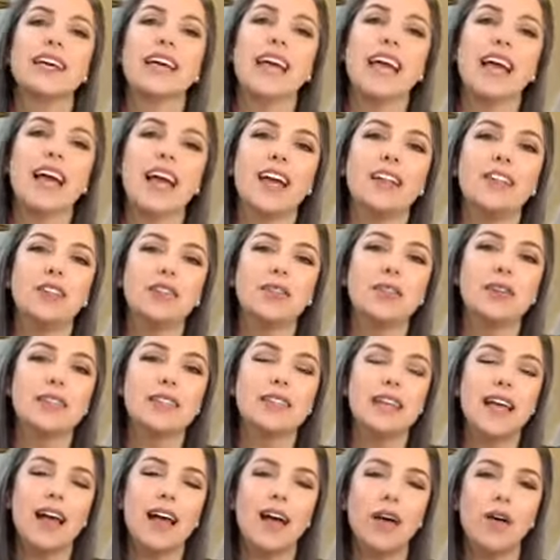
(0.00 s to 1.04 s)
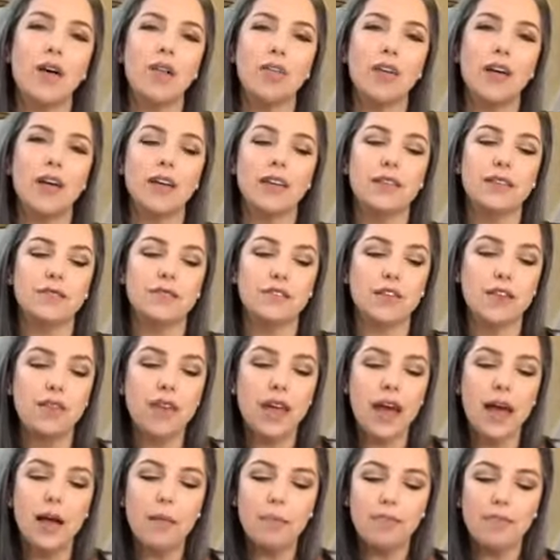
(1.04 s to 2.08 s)
And you could tell that for
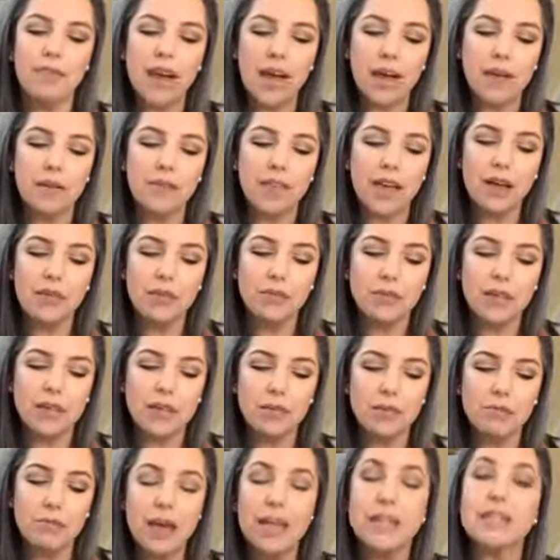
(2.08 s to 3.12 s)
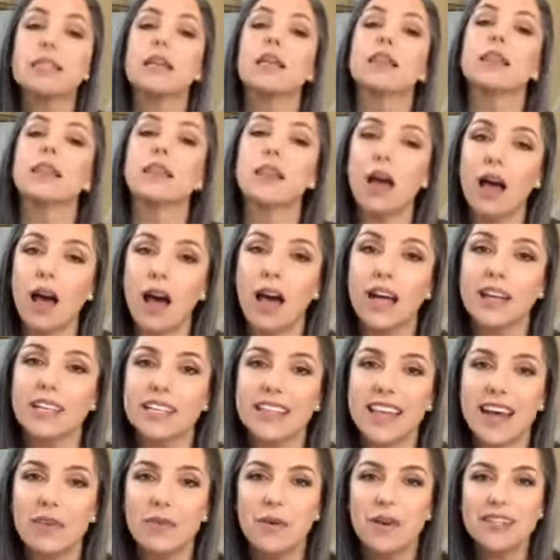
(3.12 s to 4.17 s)
them, that really meant a lot.
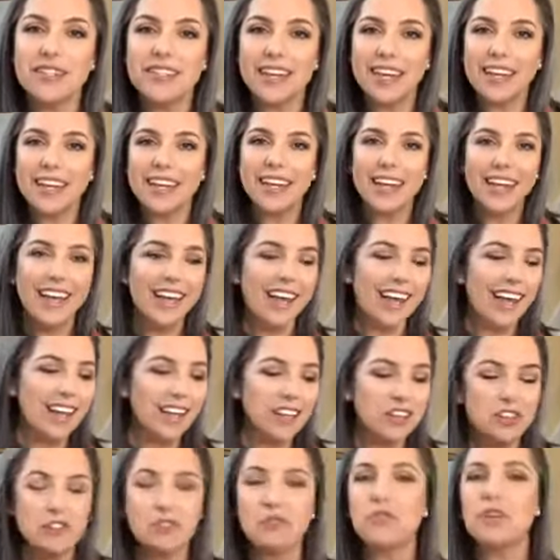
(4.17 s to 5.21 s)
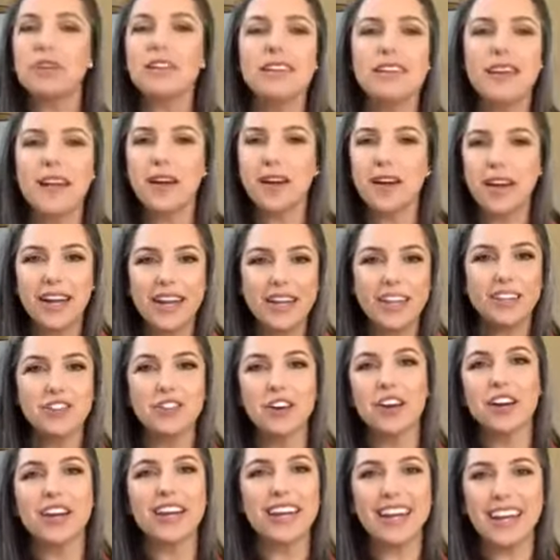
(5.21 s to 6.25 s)
That was like an extraordinary
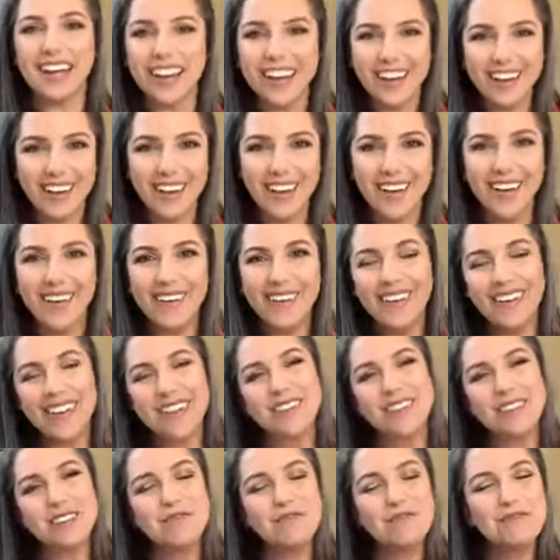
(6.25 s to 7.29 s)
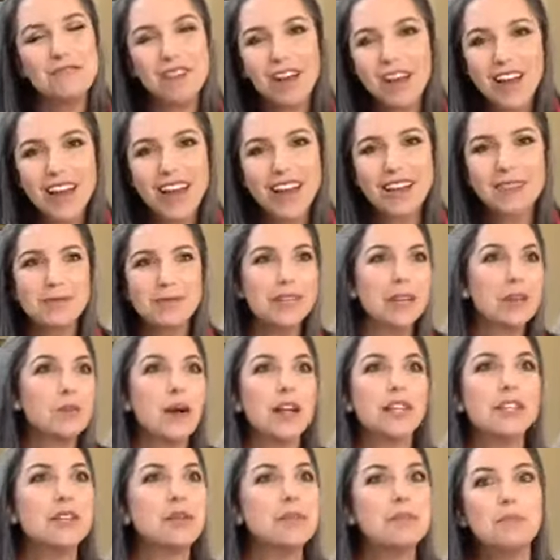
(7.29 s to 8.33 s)
journey, and it was fun. like
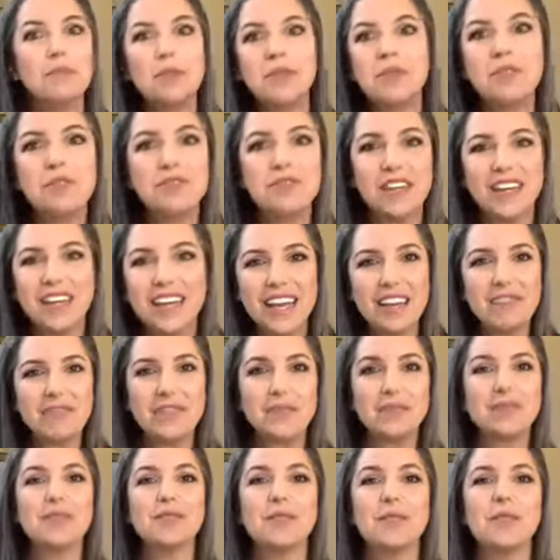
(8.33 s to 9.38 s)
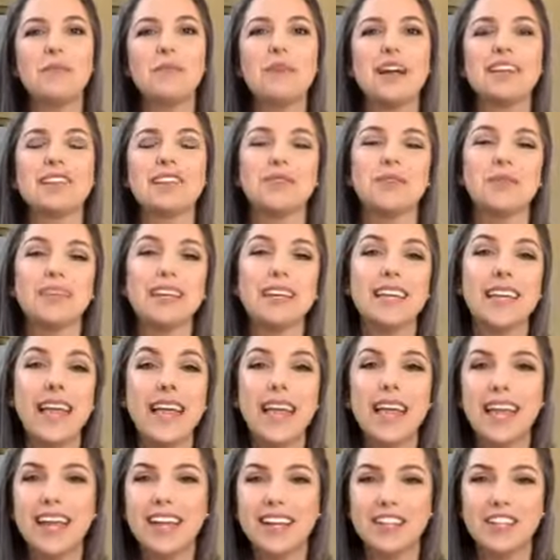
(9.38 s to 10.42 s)
watching a movie. It gave them so much to
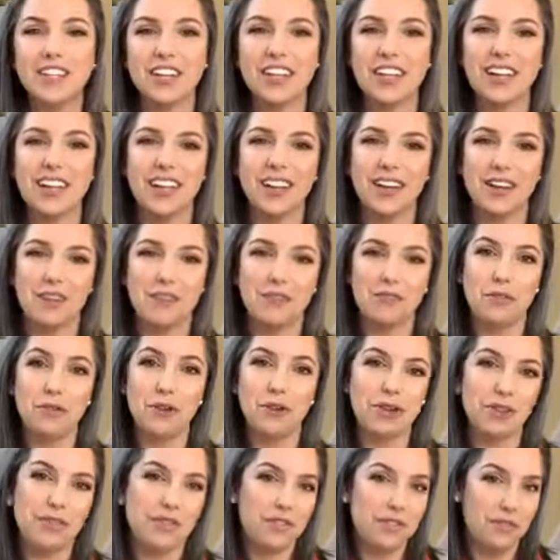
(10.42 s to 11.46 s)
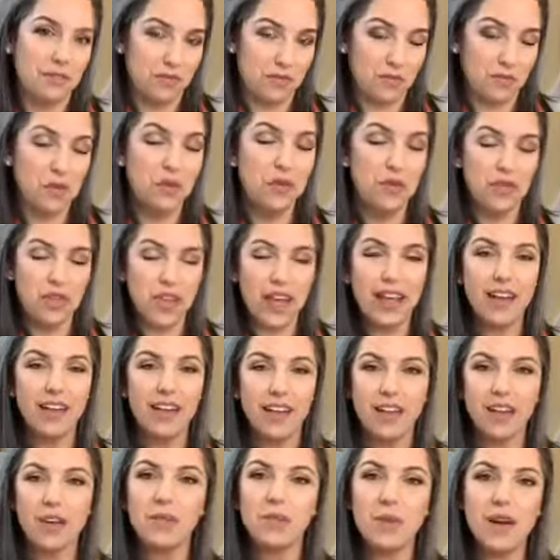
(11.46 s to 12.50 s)
engage for who they
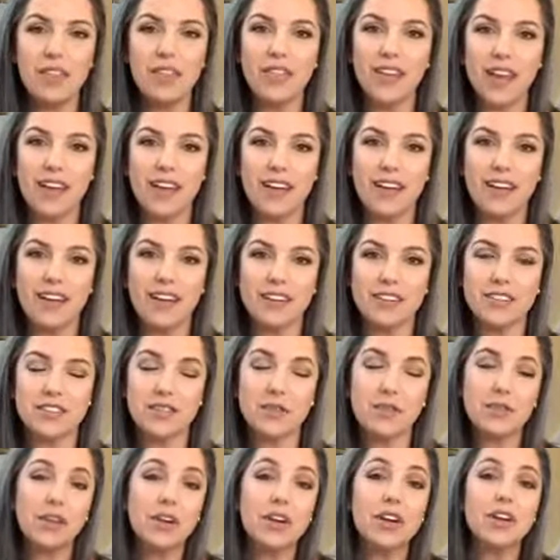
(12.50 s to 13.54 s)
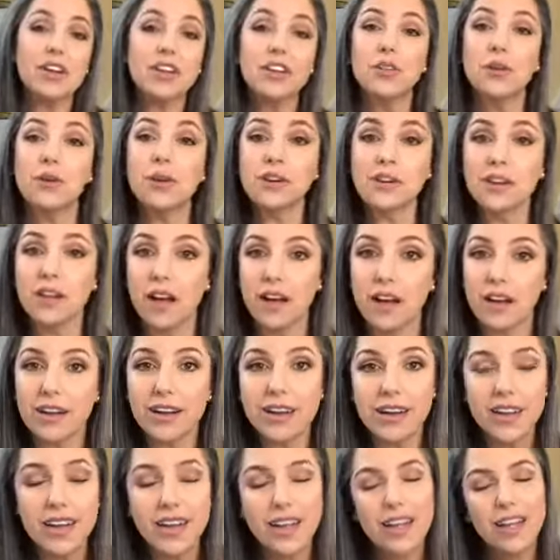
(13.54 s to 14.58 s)
are and what they are. So learn your dog.
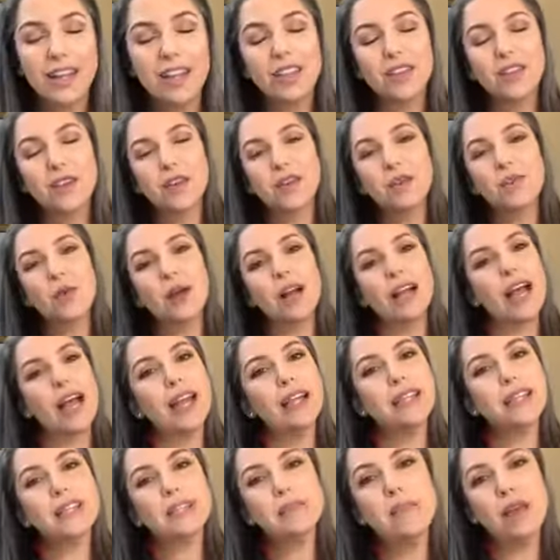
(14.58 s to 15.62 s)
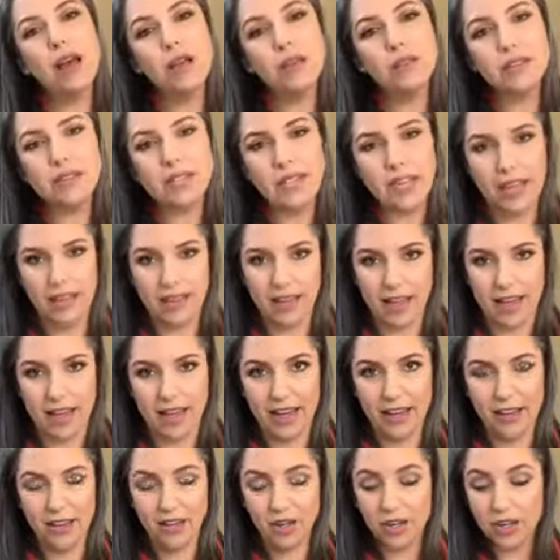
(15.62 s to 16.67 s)
Learn what kind of smells they like.
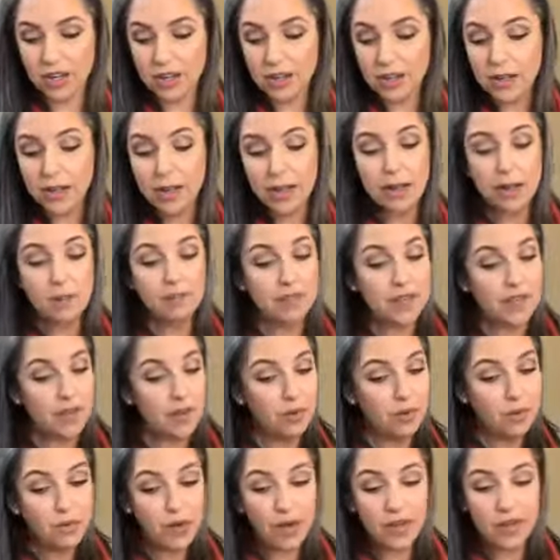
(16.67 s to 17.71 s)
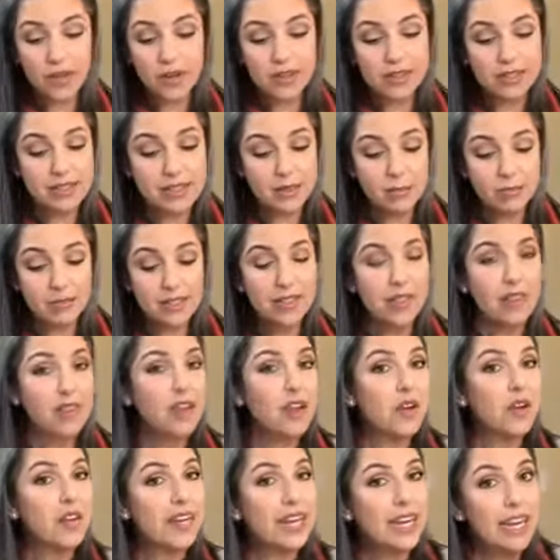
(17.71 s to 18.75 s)
Learn, whether it's something that
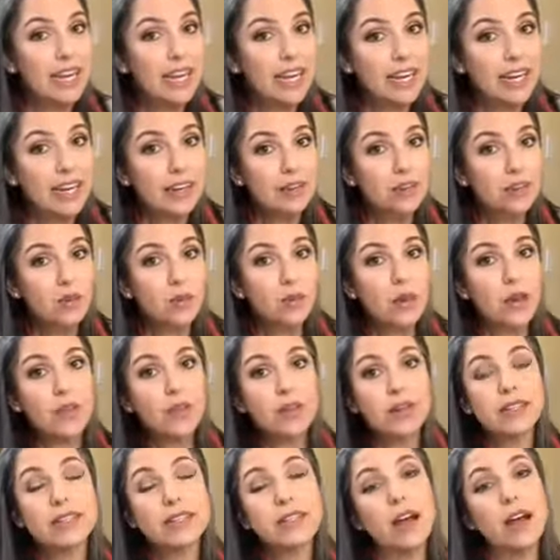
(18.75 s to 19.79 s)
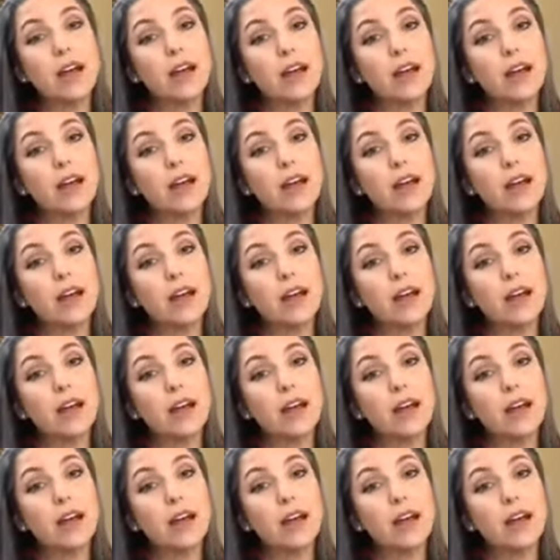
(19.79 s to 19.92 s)
they're eating, or whether it's